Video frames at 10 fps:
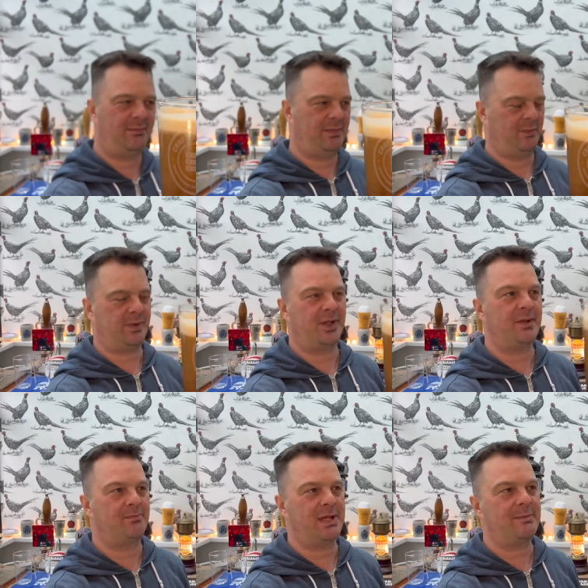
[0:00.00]
it was either
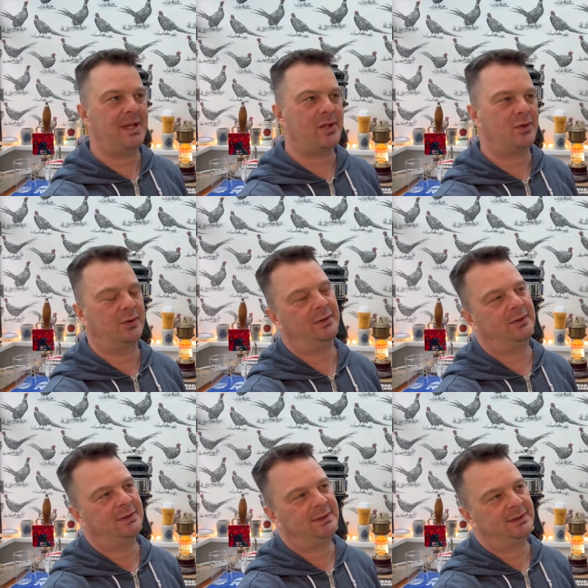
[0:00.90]
Beamish or
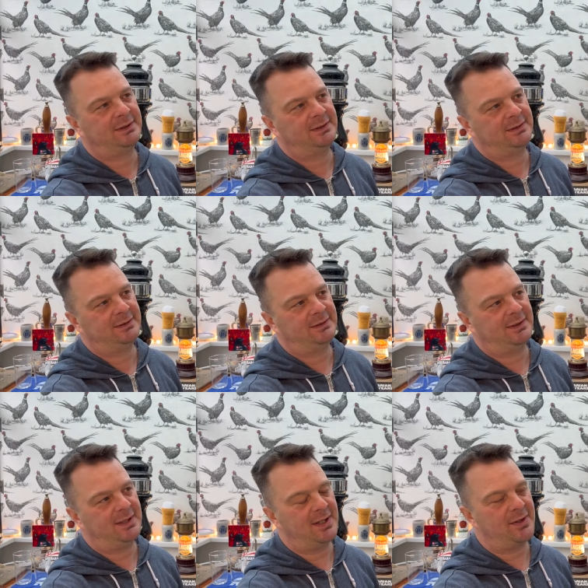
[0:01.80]

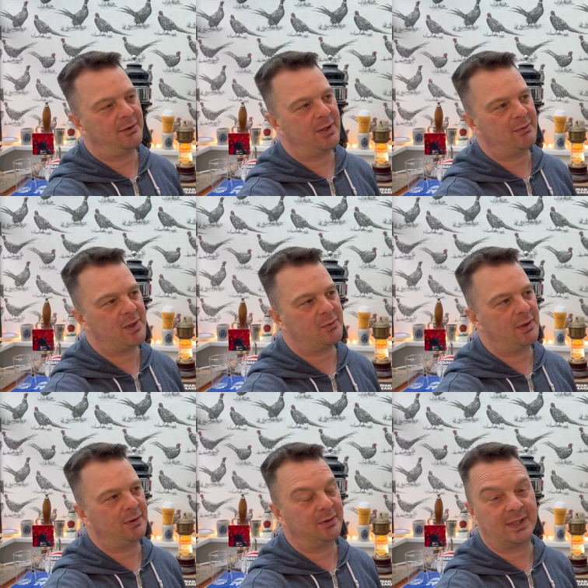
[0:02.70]
the other Irish
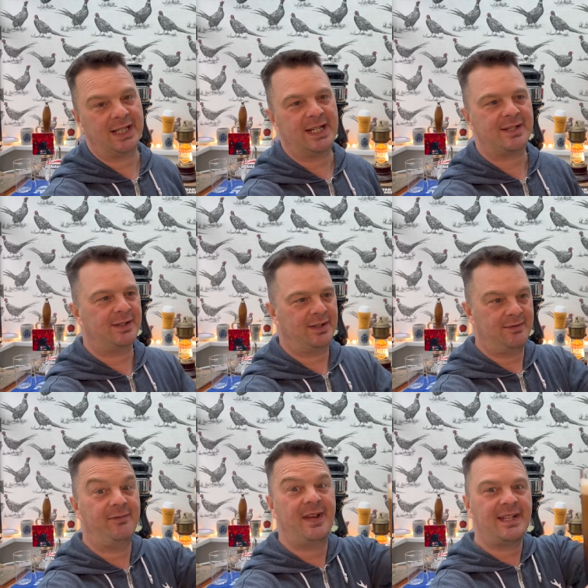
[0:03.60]
one or Guinness that
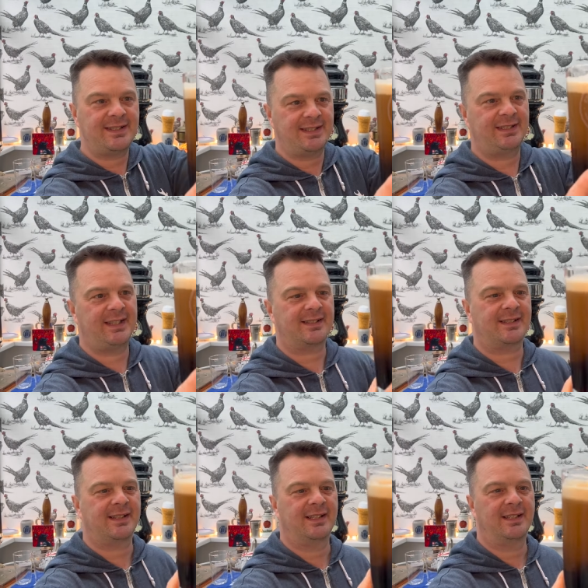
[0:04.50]
invented
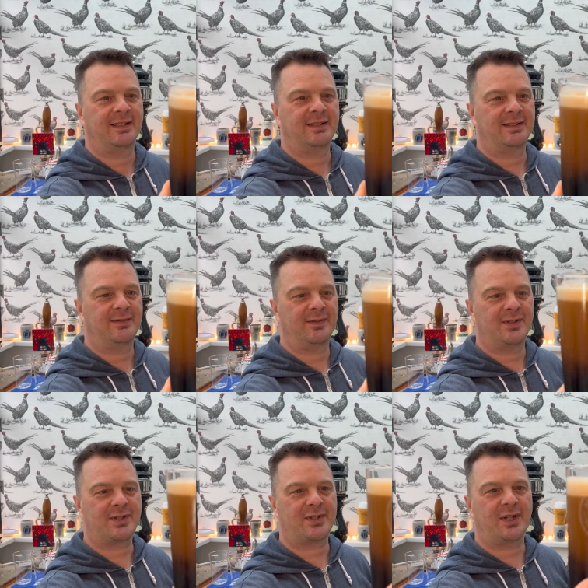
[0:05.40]
this kind of
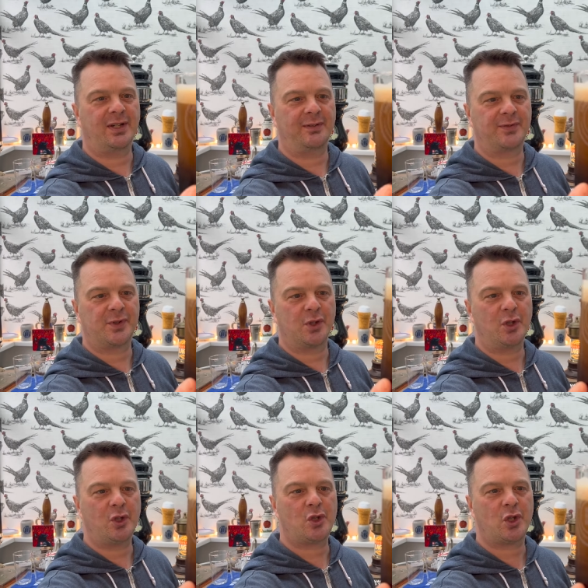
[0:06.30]
style of
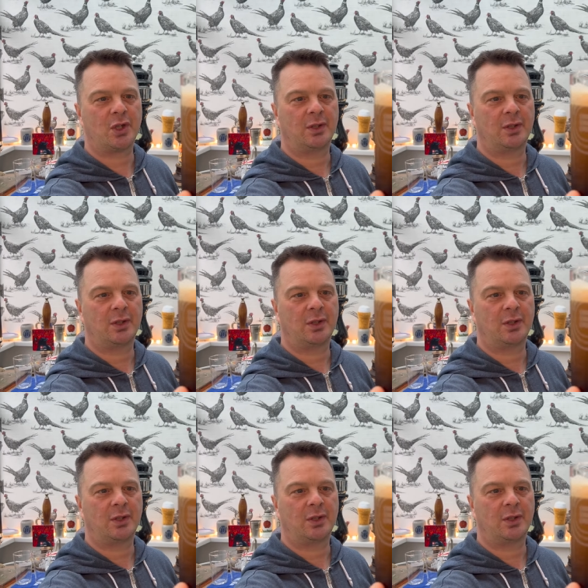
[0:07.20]
surge,